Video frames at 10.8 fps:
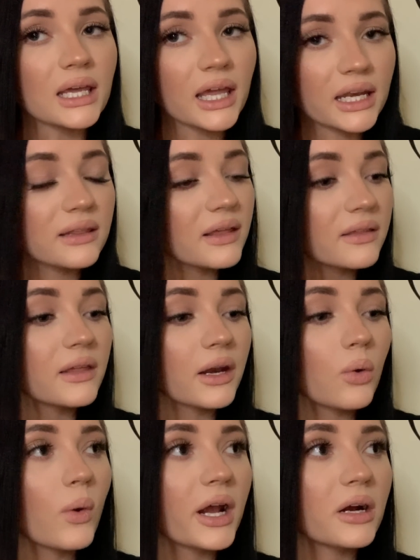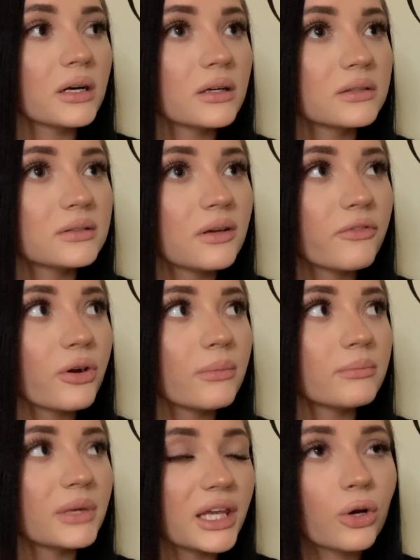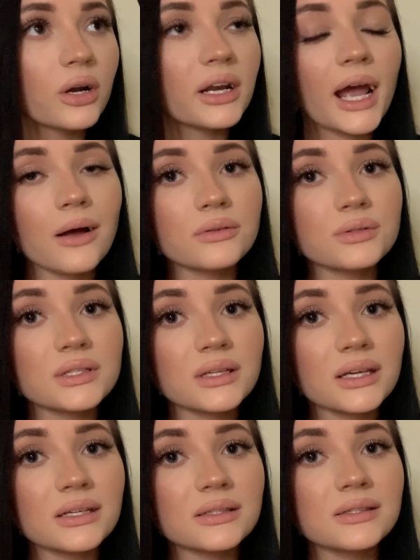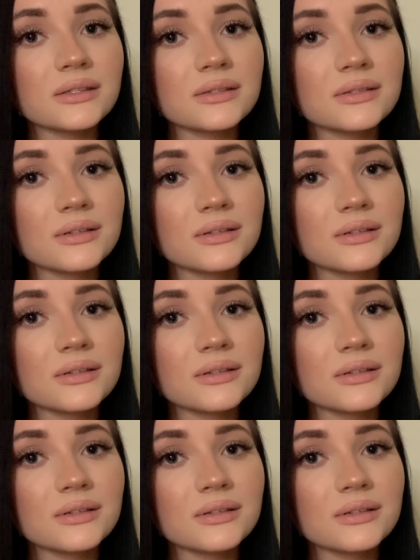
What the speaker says: anything that I wear from here on out is